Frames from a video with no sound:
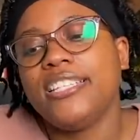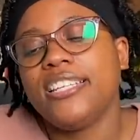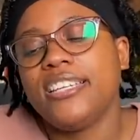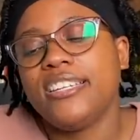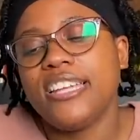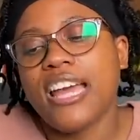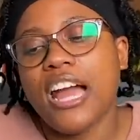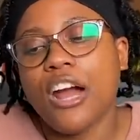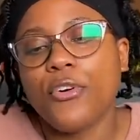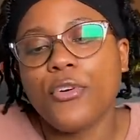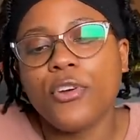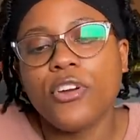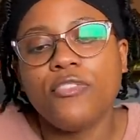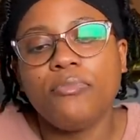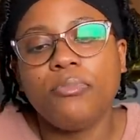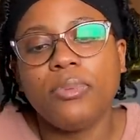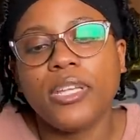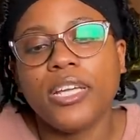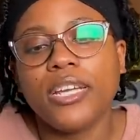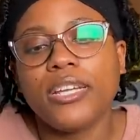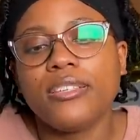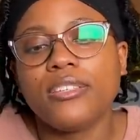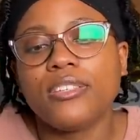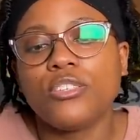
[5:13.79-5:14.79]
A Dowry of
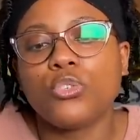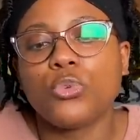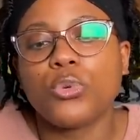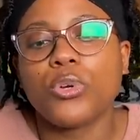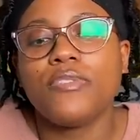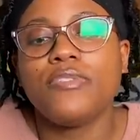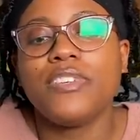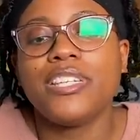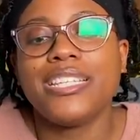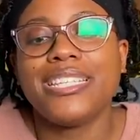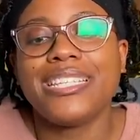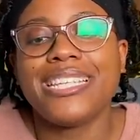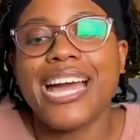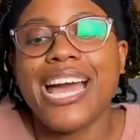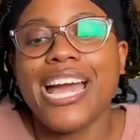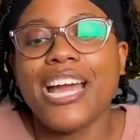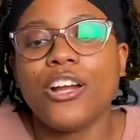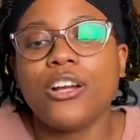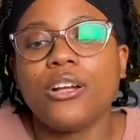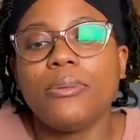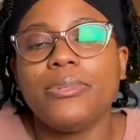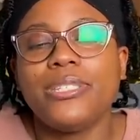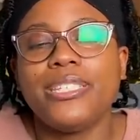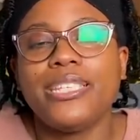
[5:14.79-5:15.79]
Blood is a story of desire,
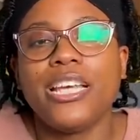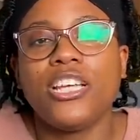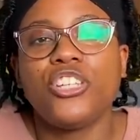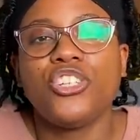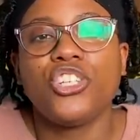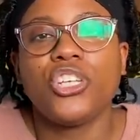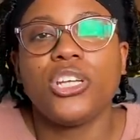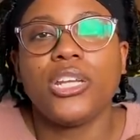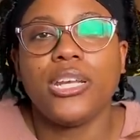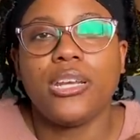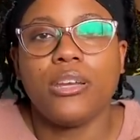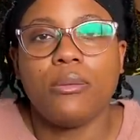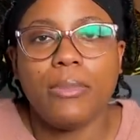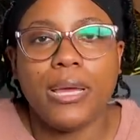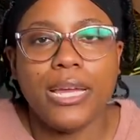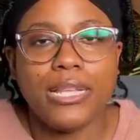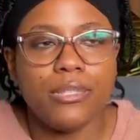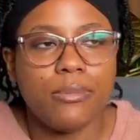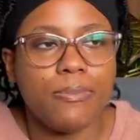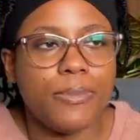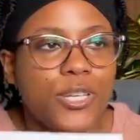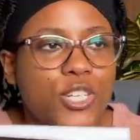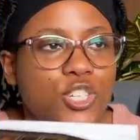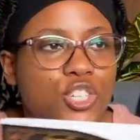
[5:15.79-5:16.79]
obsession, and
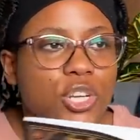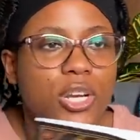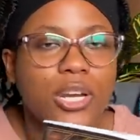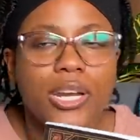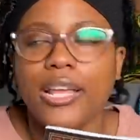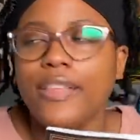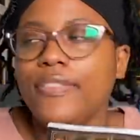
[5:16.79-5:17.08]
emancipation.